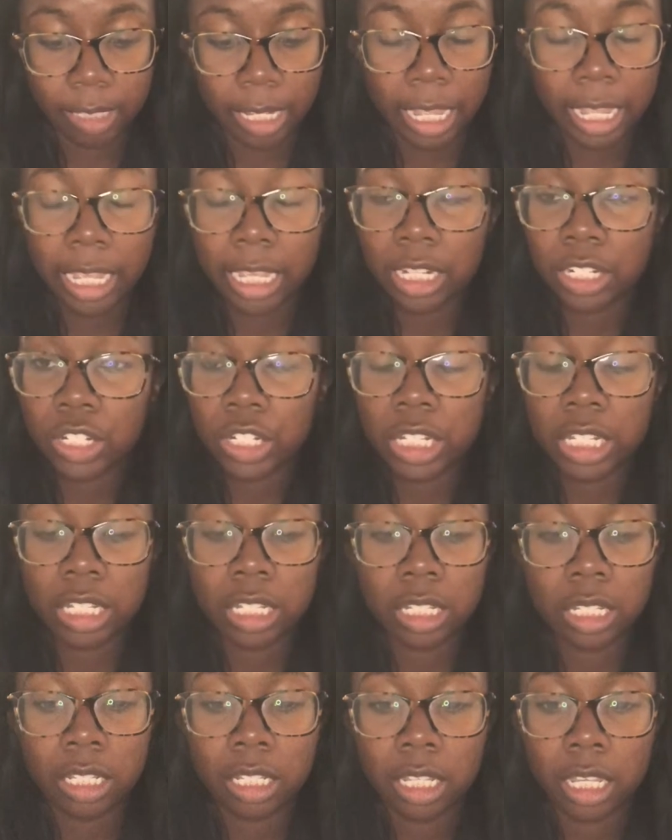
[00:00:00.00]

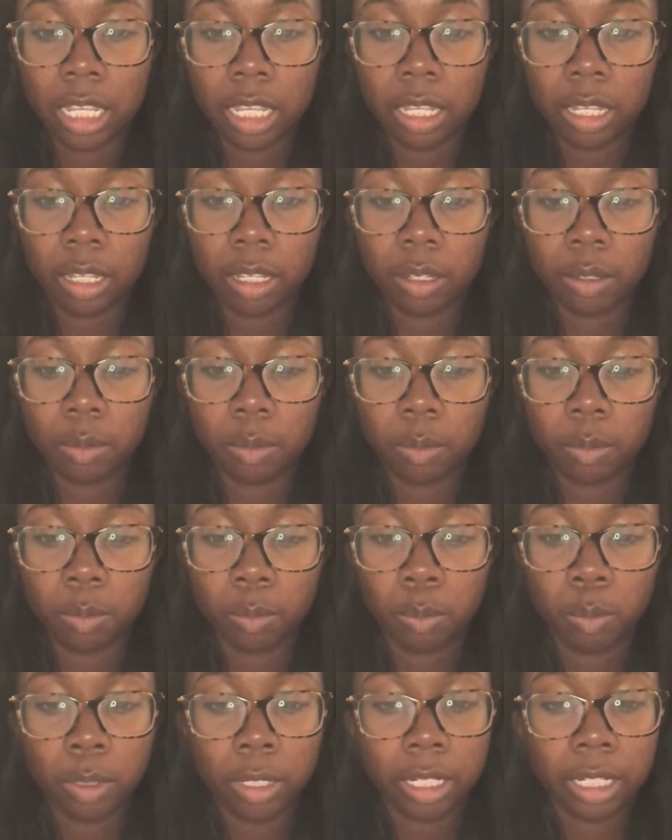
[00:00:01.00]
Angie
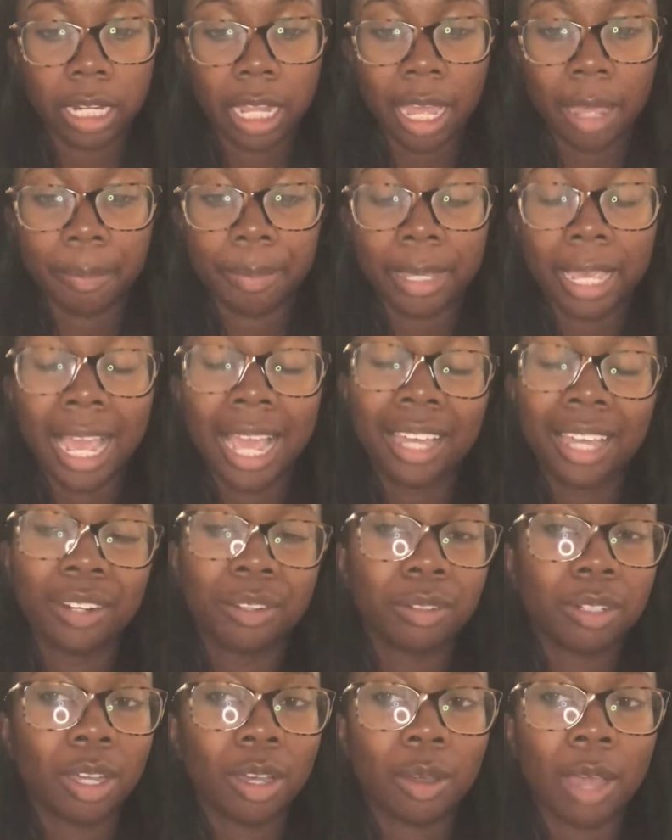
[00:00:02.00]
would not be, I
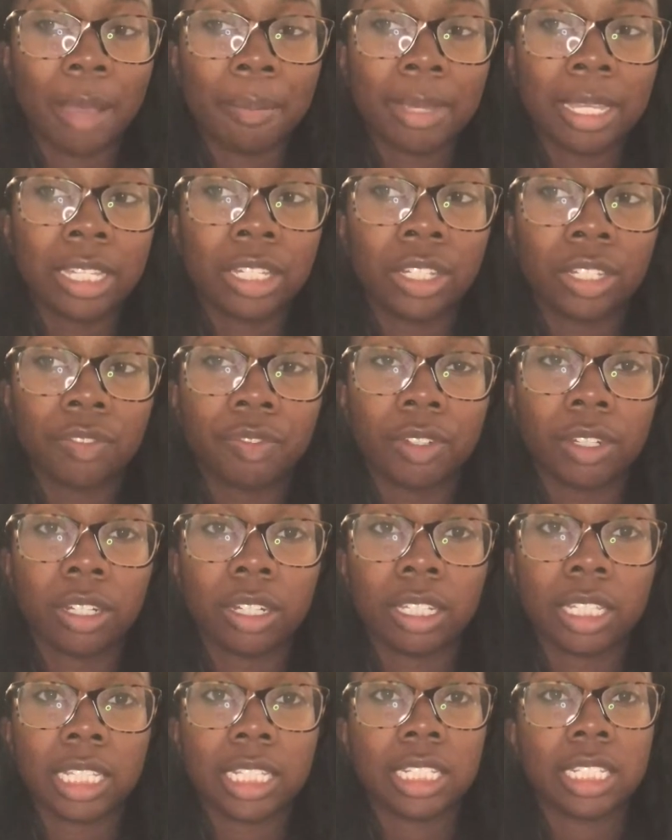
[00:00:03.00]
don't know. I mean, good for
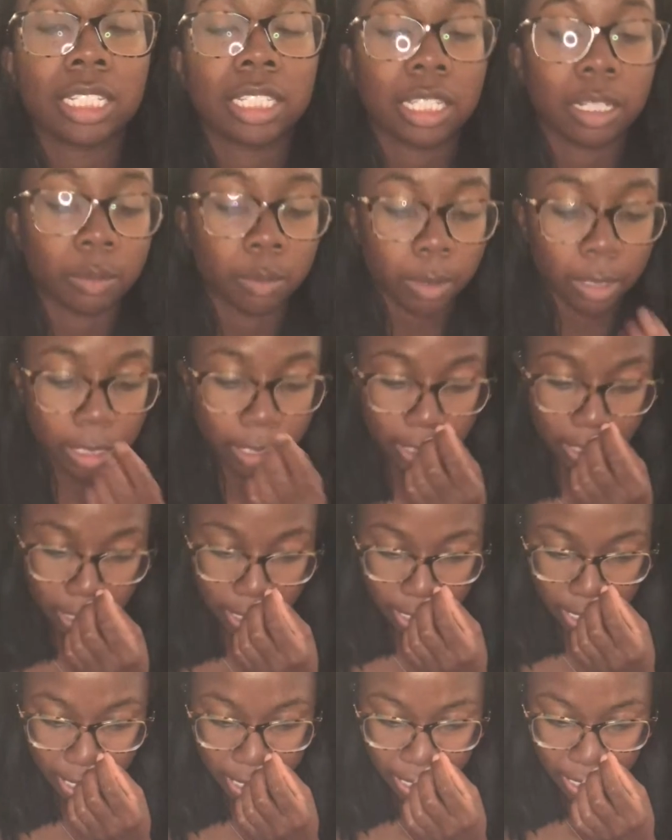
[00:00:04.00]
her that she's in one.
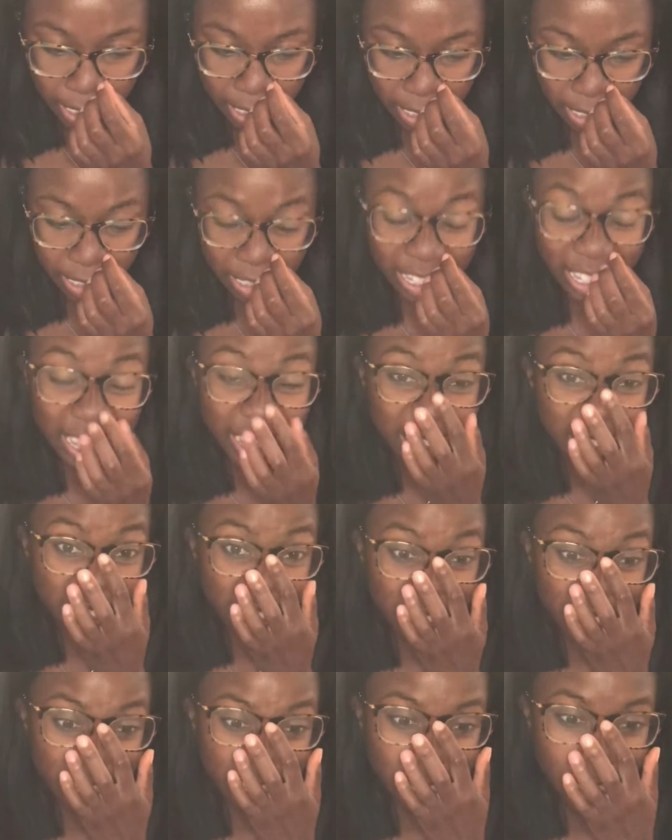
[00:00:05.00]
And
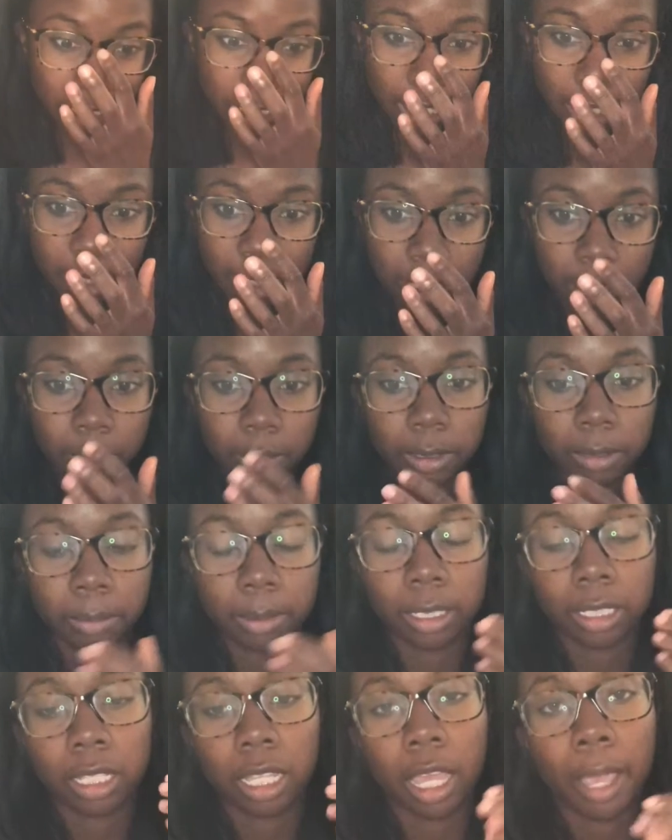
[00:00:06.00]
Caitlin, I thought Caitlin would
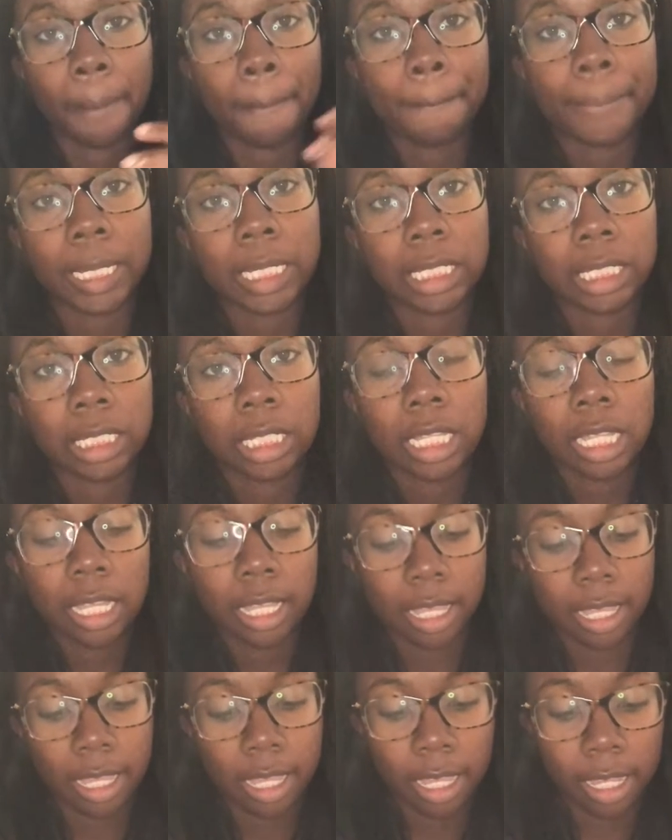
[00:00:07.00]
be like, but
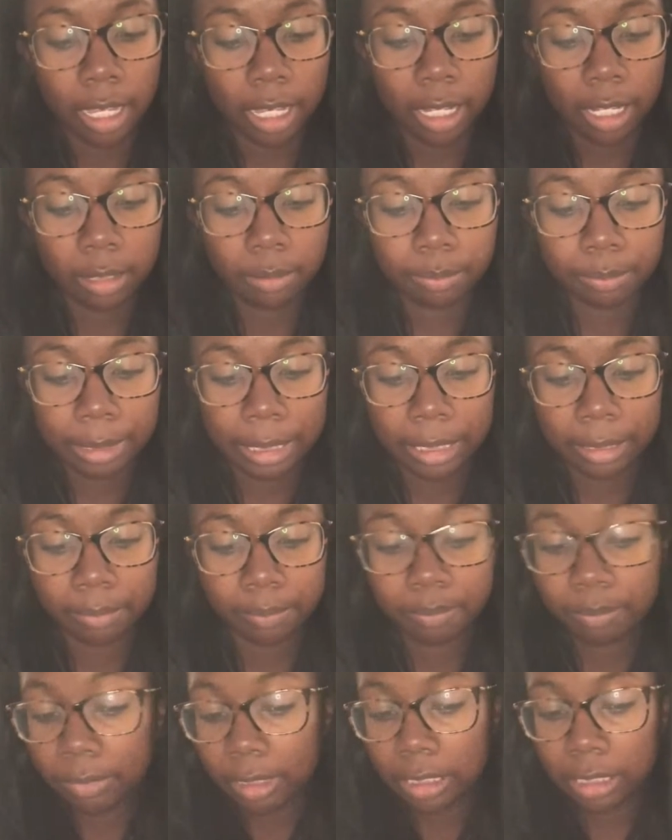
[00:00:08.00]
I
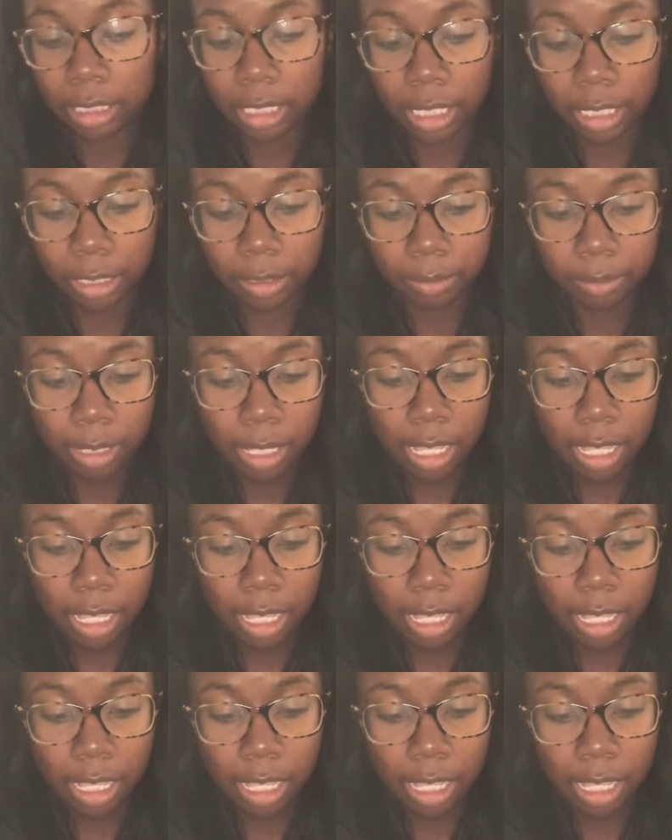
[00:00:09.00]
don't know.